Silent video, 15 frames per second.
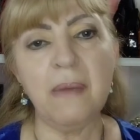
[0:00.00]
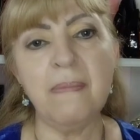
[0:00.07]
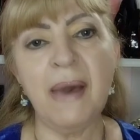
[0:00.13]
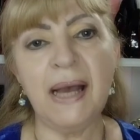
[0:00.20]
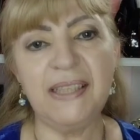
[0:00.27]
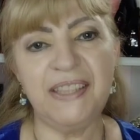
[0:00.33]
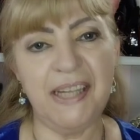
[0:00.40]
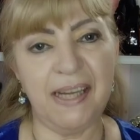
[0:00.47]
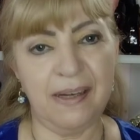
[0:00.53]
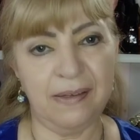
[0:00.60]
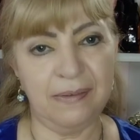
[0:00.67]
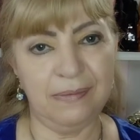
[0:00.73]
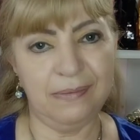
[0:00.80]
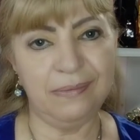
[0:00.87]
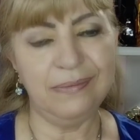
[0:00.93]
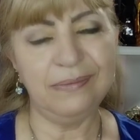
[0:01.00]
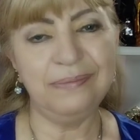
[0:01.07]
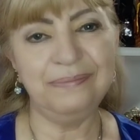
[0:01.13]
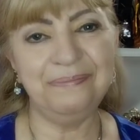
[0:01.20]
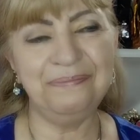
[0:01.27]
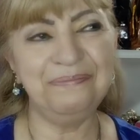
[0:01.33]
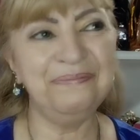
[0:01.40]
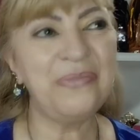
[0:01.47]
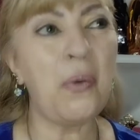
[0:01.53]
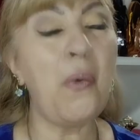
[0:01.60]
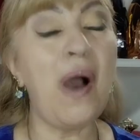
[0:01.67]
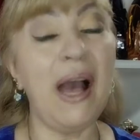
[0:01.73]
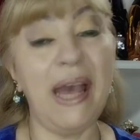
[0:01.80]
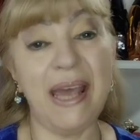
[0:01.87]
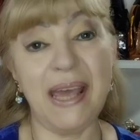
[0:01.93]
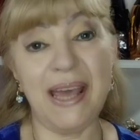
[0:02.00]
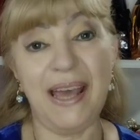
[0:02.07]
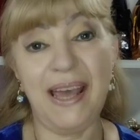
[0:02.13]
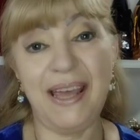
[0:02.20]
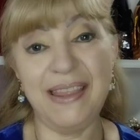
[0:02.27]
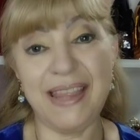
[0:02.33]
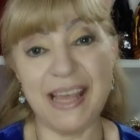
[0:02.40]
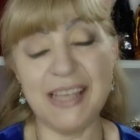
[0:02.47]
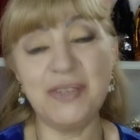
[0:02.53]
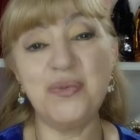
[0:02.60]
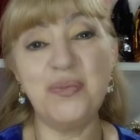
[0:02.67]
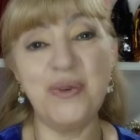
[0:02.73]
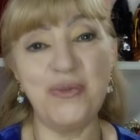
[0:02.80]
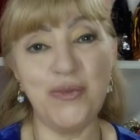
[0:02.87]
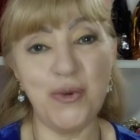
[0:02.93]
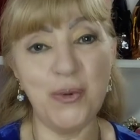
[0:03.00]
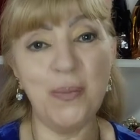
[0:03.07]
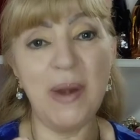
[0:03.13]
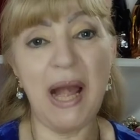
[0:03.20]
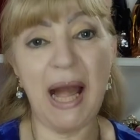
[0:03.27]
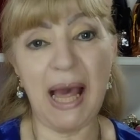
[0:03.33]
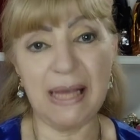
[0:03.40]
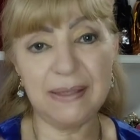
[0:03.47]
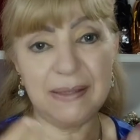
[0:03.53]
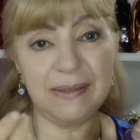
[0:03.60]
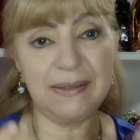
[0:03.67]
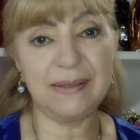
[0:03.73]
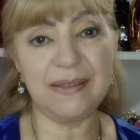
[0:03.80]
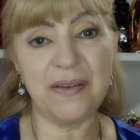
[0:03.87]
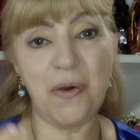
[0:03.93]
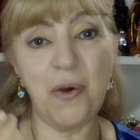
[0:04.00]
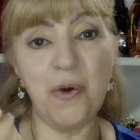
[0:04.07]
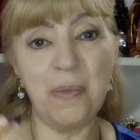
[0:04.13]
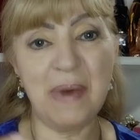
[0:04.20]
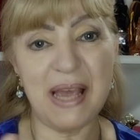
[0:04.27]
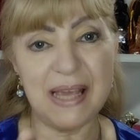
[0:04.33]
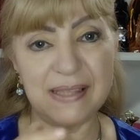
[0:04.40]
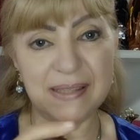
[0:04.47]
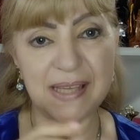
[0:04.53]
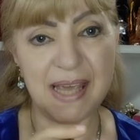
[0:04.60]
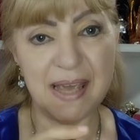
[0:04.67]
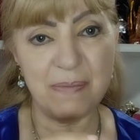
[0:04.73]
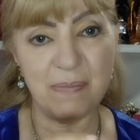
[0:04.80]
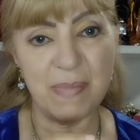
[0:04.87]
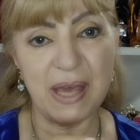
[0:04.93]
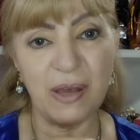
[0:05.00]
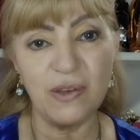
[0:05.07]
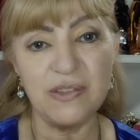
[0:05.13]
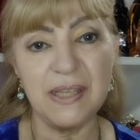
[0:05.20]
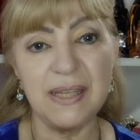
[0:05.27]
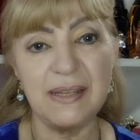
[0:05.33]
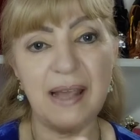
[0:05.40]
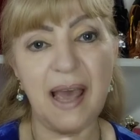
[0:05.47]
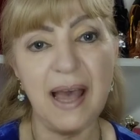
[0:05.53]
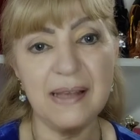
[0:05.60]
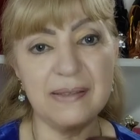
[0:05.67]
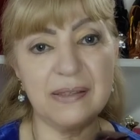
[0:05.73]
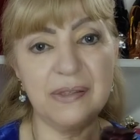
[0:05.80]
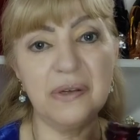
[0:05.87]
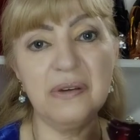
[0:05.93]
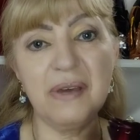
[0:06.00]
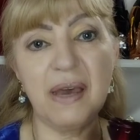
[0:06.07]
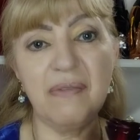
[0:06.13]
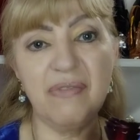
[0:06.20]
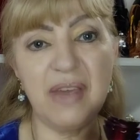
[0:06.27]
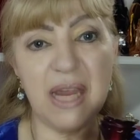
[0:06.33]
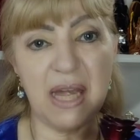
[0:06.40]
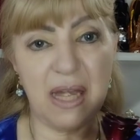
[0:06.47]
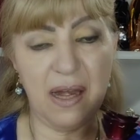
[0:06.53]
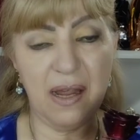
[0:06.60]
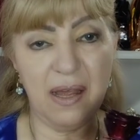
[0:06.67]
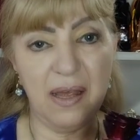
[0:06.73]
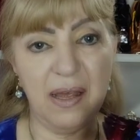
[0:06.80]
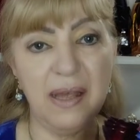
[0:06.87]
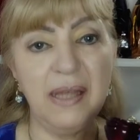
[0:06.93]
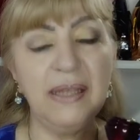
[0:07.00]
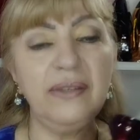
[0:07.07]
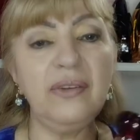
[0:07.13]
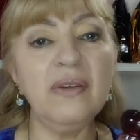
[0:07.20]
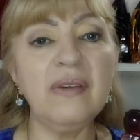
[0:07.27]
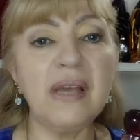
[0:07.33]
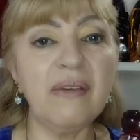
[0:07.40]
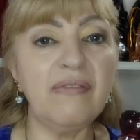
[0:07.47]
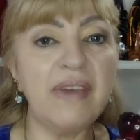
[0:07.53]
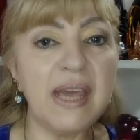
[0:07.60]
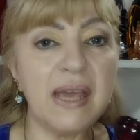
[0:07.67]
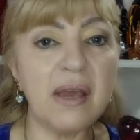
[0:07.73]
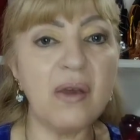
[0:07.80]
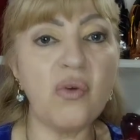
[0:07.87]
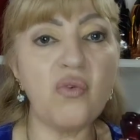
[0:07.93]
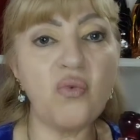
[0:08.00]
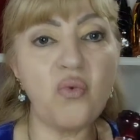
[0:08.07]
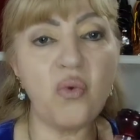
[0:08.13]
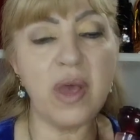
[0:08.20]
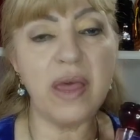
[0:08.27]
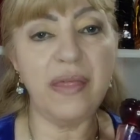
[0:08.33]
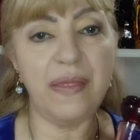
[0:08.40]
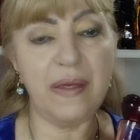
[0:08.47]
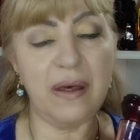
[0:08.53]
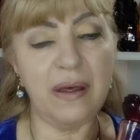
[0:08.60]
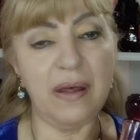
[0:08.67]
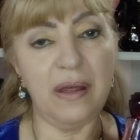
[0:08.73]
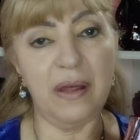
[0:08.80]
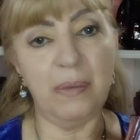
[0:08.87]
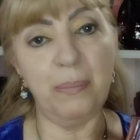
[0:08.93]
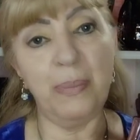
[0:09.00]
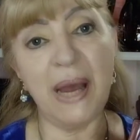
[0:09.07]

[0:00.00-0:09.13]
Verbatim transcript: Imagine why this perfume lasts on my skin, because it has tonka bean tonka bean with uh,